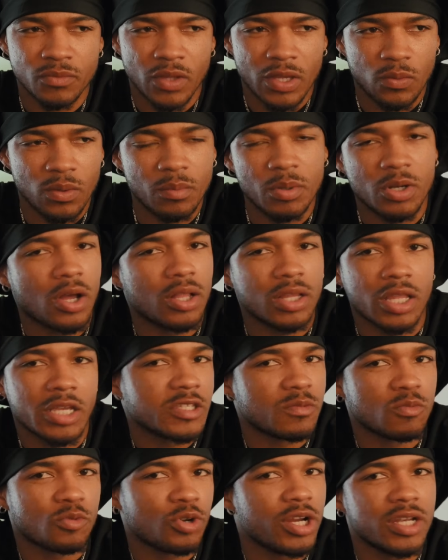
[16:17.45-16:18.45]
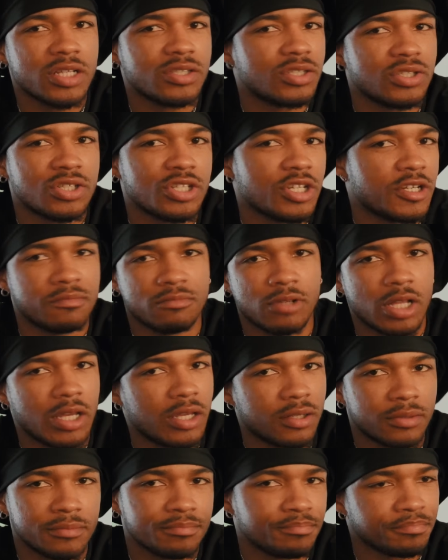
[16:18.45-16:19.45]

Like we've been on like some crazy shit, like